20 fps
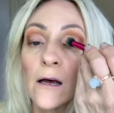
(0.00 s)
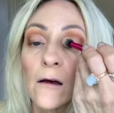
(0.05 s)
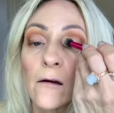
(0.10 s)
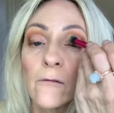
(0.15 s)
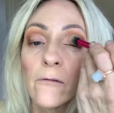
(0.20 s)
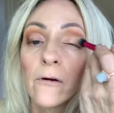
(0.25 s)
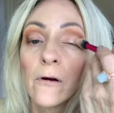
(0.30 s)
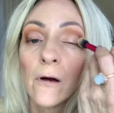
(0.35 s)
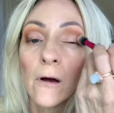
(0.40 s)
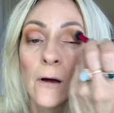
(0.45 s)

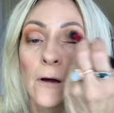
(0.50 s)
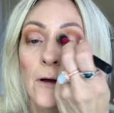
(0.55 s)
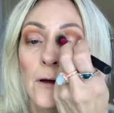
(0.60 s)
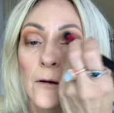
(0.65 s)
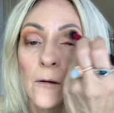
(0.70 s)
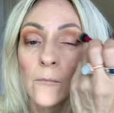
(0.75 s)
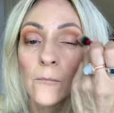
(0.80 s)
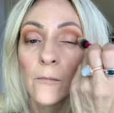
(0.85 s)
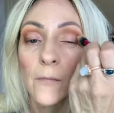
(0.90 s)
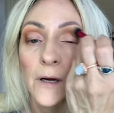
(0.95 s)
of
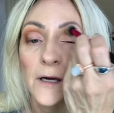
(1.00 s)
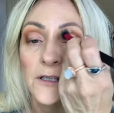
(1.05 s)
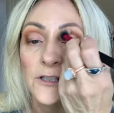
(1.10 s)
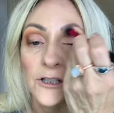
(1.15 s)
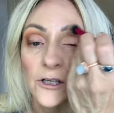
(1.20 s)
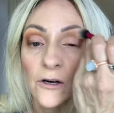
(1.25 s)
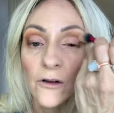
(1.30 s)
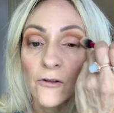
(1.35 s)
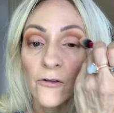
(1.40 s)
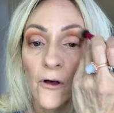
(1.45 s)
make
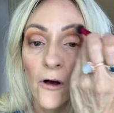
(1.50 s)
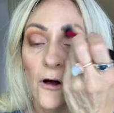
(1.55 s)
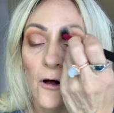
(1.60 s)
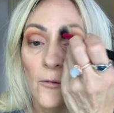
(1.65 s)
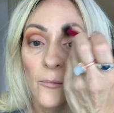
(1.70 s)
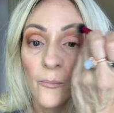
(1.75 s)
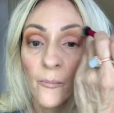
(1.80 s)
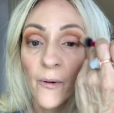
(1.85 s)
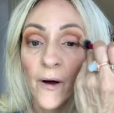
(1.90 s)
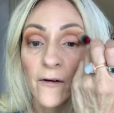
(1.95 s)
sure it's
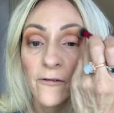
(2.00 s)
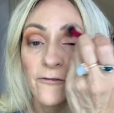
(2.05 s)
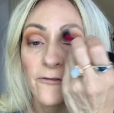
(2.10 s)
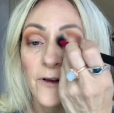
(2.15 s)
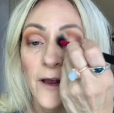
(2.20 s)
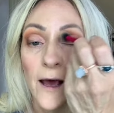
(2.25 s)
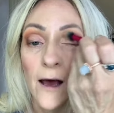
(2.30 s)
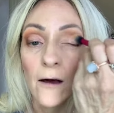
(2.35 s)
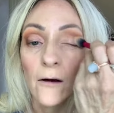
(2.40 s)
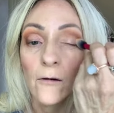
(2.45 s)
all buffed
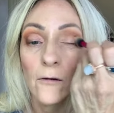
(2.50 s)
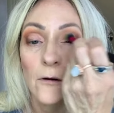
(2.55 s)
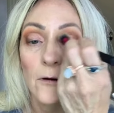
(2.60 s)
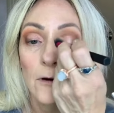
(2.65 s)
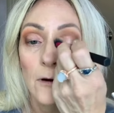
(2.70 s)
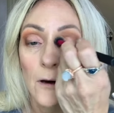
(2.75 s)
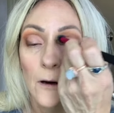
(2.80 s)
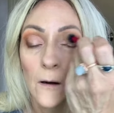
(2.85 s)
out.